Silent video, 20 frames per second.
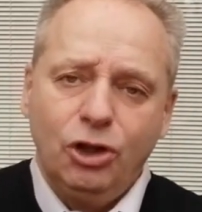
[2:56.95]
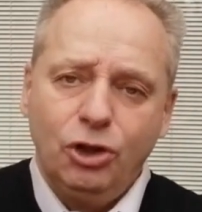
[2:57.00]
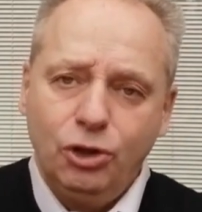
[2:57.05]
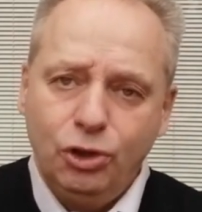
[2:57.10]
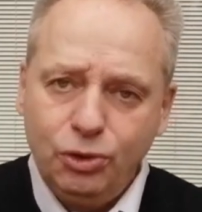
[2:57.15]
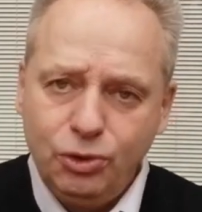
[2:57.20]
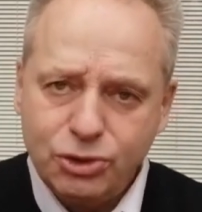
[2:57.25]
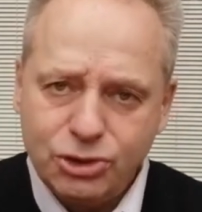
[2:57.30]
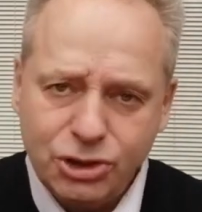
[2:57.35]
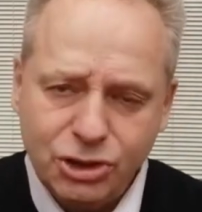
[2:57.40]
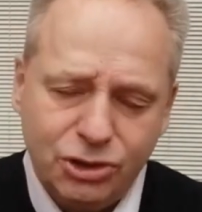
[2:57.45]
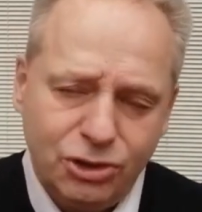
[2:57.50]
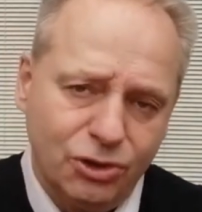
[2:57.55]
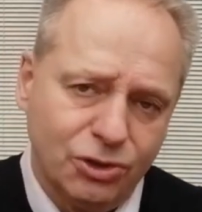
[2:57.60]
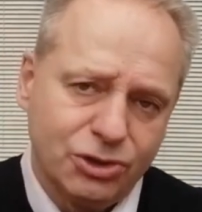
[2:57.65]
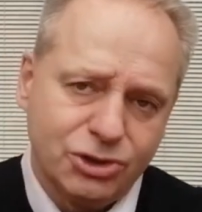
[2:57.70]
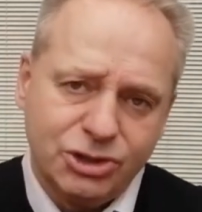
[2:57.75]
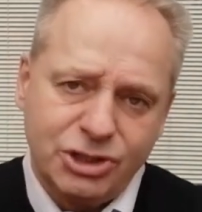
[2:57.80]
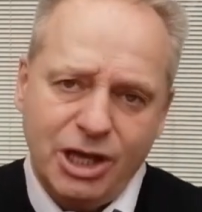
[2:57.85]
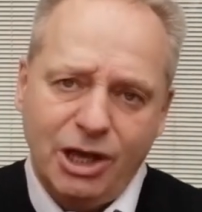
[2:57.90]
losing
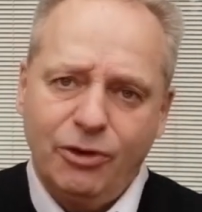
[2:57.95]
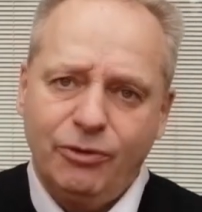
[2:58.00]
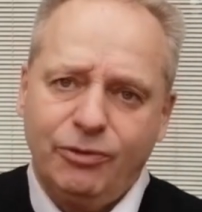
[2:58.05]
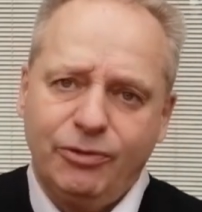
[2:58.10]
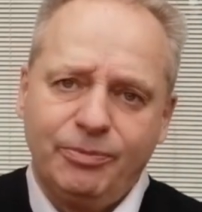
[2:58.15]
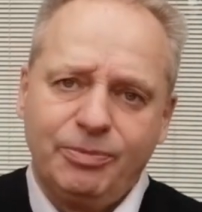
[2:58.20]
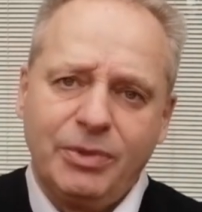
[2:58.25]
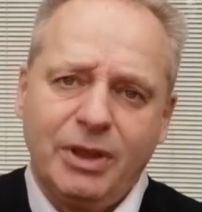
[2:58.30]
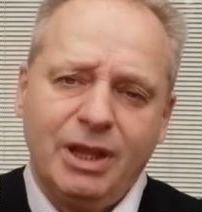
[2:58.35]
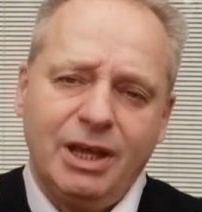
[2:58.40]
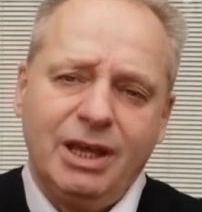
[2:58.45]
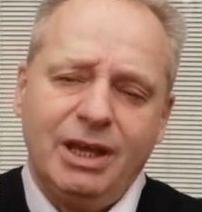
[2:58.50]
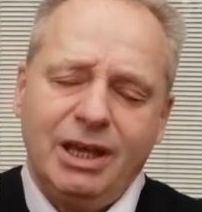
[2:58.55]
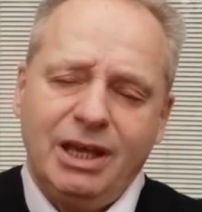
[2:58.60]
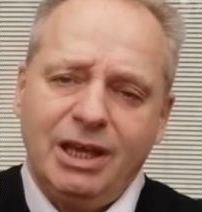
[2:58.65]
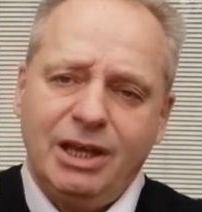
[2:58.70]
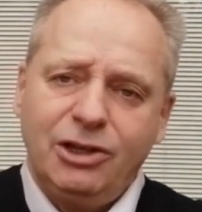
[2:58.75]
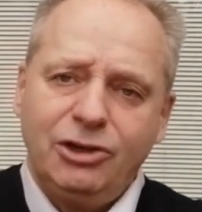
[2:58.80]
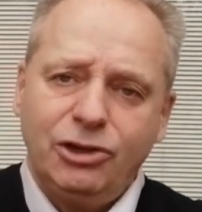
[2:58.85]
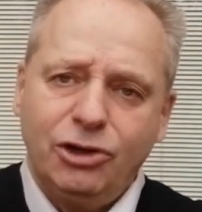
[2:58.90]
yourself
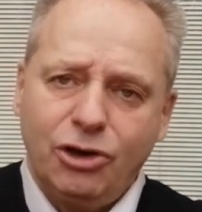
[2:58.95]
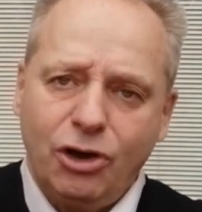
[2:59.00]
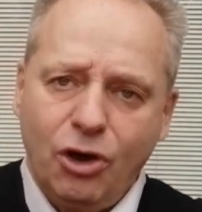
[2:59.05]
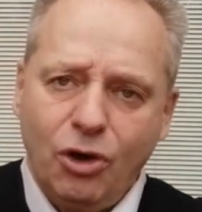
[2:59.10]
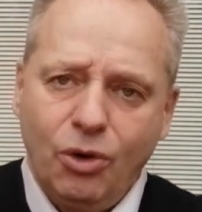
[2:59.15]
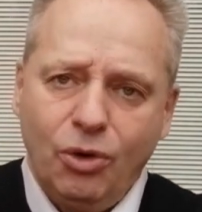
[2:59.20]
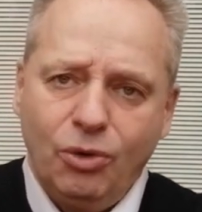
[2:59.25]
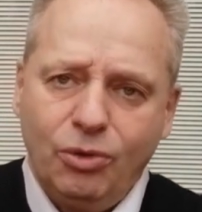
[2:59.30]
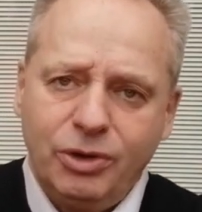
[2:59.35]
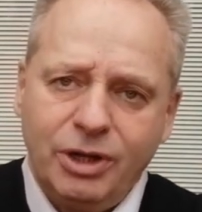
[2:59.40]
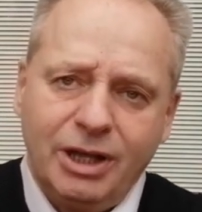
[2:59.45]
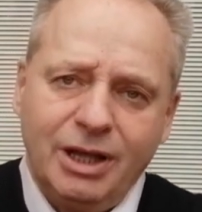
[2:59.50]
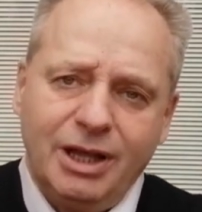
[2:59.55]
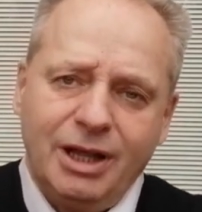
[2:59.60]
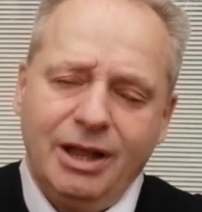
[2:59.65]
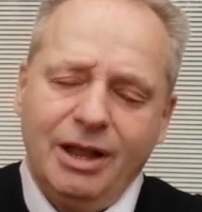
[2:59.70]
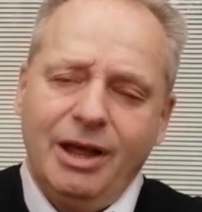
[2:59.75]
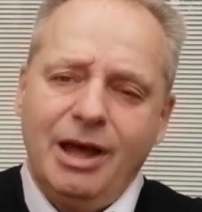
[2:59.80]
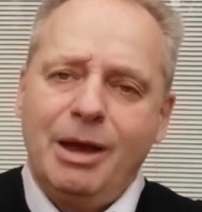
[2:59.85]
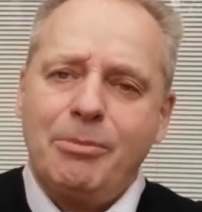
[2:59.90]
in your own
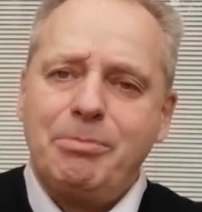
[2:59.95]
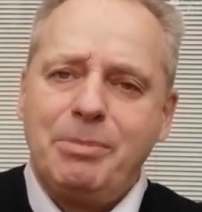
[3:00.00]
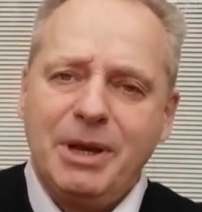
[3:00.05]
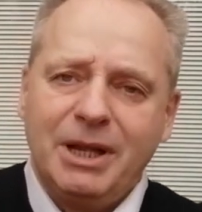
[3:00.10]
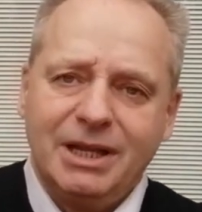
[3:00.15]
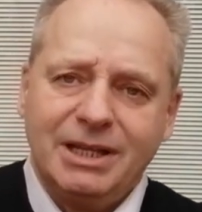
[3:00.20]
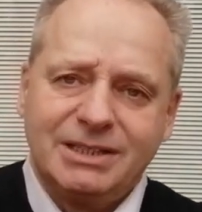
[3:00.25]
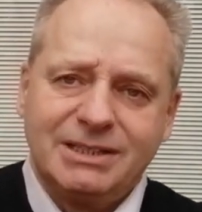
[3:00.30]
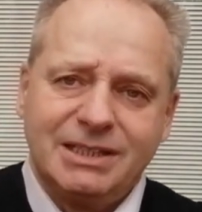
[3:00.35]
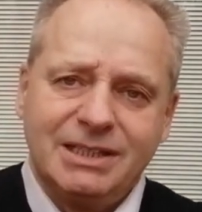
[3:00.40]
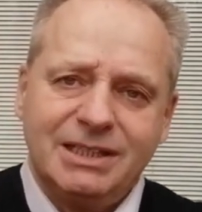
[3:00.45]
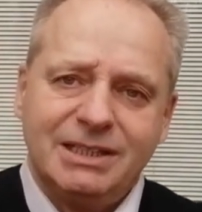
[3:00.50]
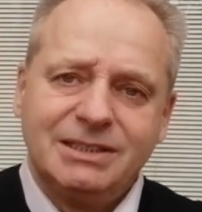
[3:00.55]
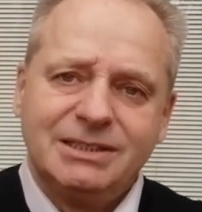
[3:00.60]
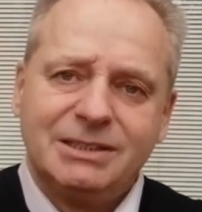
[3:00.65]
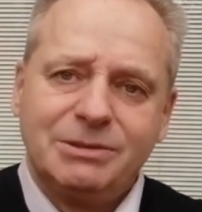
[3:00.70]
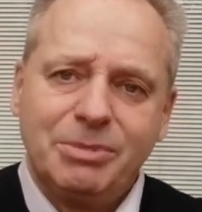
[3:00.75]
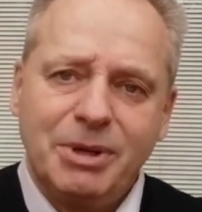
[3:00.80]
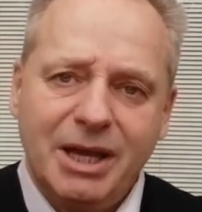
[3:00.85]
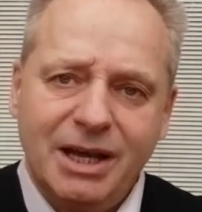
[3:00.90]
ability
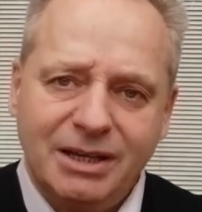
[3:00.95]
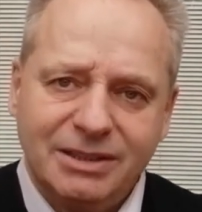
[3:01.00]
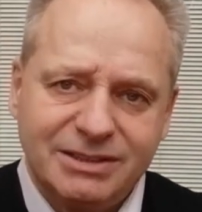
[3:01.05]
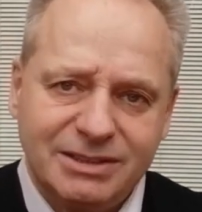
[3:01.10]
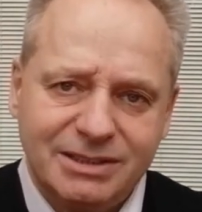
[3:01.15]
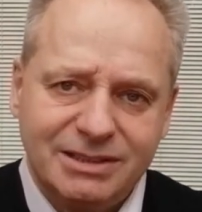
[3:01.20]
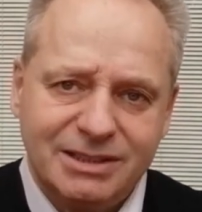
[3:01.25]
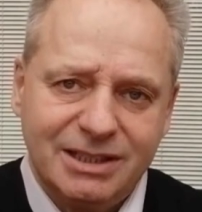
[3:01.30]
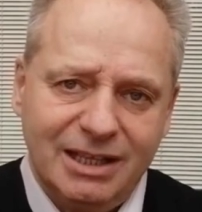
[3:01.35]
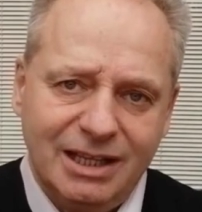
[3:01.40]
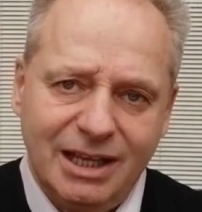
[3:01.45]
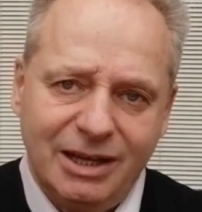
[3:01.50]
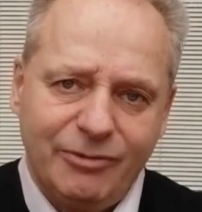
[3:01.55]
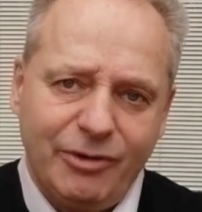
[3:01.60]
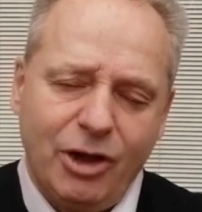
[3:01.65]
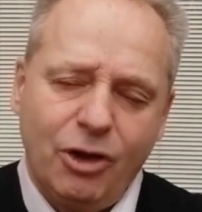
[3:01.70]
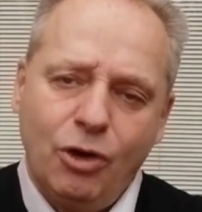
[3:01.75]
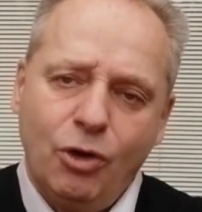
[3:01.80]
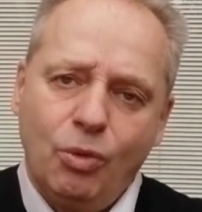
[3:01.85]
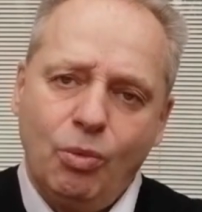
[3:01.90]
to be able
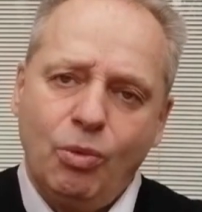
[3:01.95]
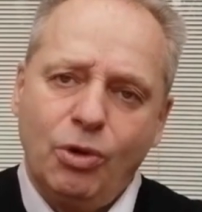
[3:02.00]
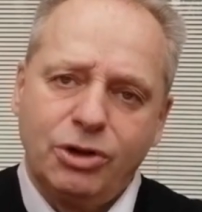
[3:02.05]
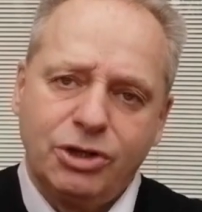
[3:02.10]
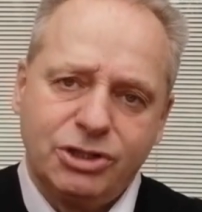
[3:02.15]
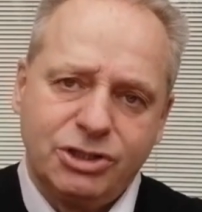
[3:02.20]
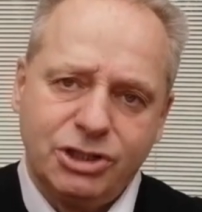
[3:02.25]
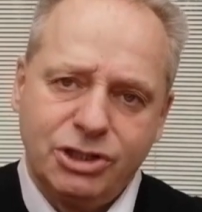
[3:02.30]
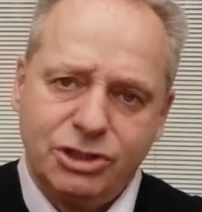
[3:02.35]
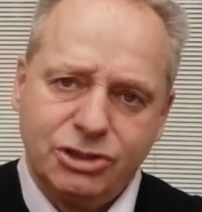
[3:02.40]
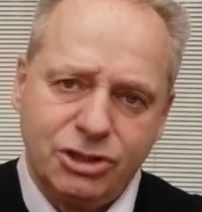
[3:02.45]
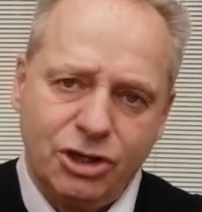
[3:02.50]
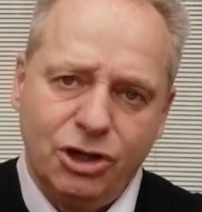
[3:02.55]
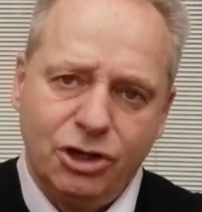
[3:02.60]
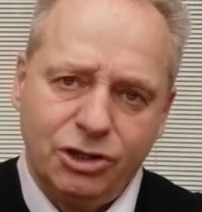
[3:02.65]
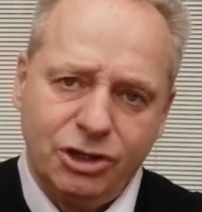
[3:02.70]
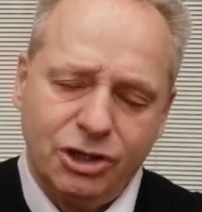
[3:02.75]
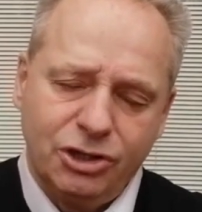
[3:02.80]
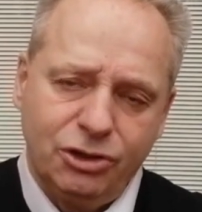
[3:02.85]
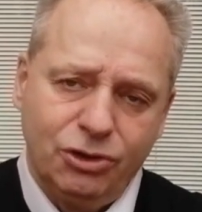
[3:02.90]
deliver what it is
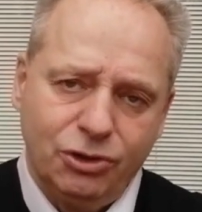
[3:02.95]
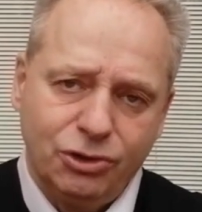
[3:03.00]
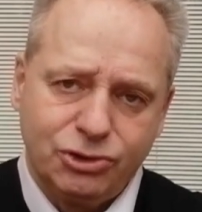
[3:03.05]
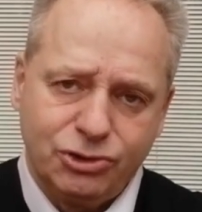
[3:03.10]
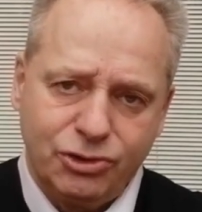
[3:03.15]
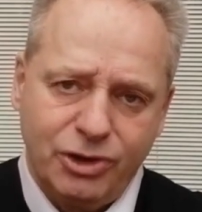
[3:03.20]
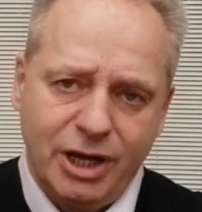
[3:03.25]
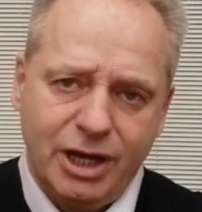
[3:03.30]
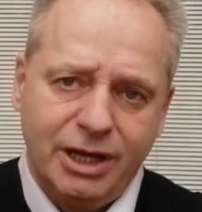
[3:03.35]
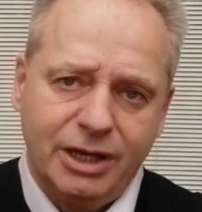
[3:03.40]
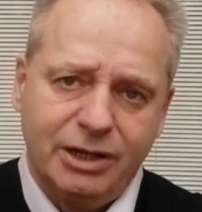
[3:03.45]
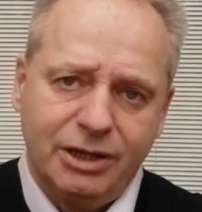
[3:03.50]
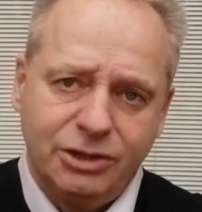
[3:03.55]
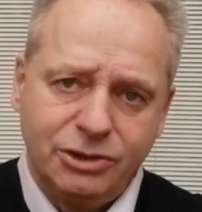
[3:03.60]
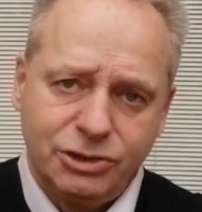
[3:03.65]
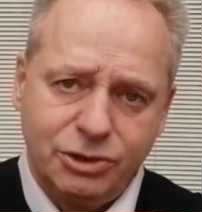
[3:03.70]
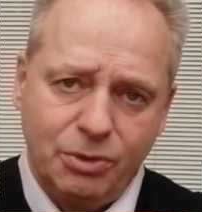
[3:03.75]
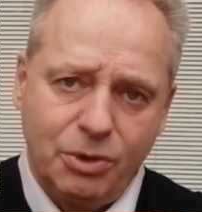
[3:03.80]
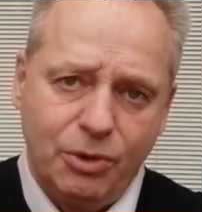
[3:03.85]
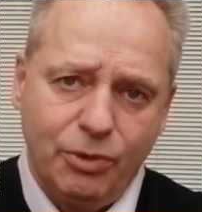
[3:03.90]
that you're trying
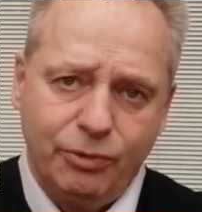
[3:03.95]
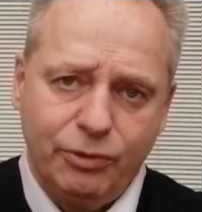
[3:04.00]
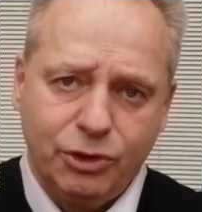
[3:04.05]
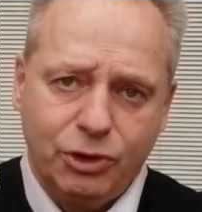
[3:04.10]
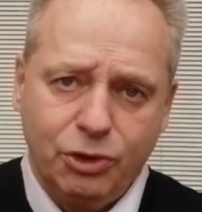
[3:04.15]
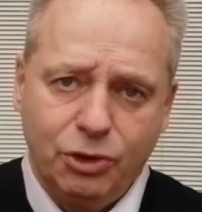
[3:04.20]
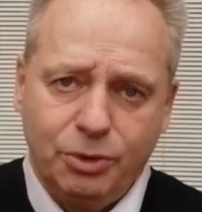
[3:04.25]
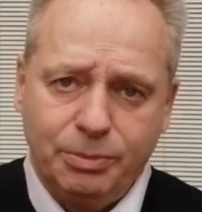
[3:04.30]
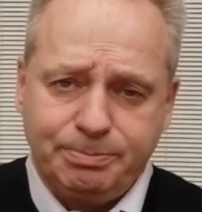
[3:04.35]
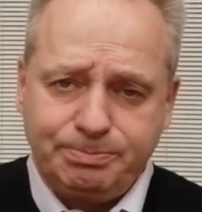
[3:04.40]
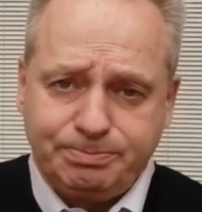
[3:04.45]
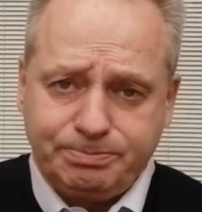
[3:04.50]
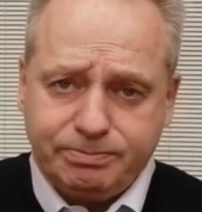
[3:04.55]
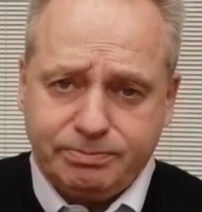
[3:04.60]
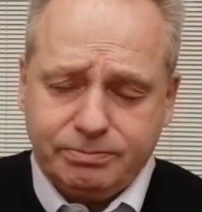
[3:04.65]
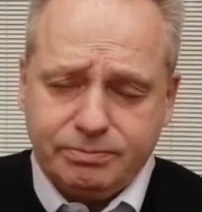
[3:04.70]
to overcome.